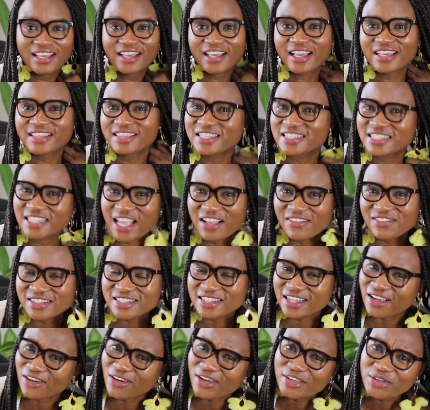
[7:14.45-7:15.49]
And this guy was
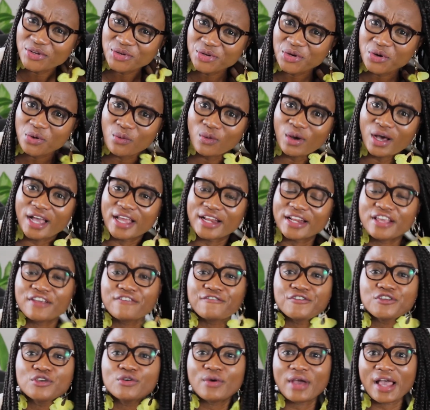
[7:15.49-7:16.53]
like, you know what,
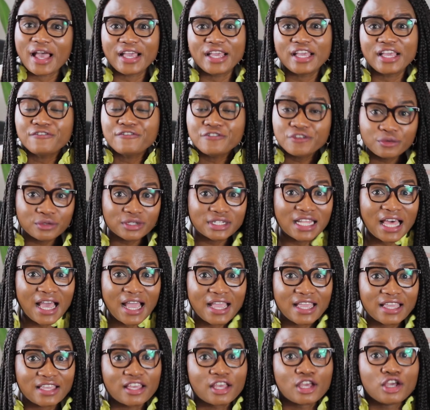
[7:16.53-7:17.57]
if you would
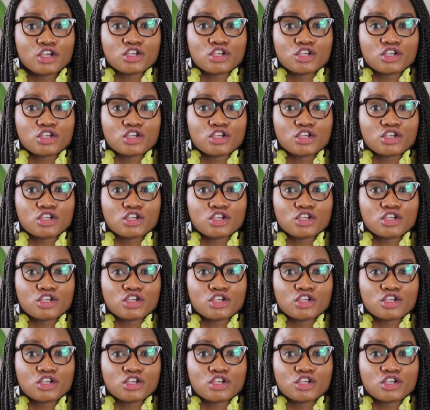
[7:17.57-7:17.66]
like,